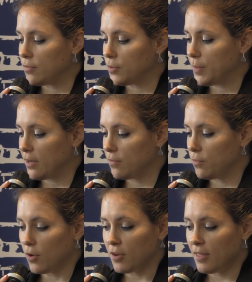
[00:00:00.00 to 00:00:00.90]
would be
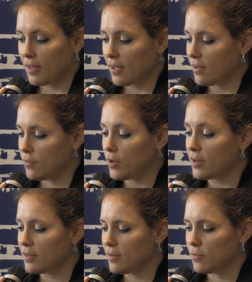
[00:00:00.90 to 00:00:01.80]
work
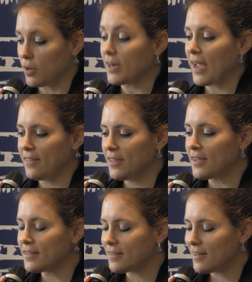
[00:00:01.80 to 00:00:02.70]
ethic.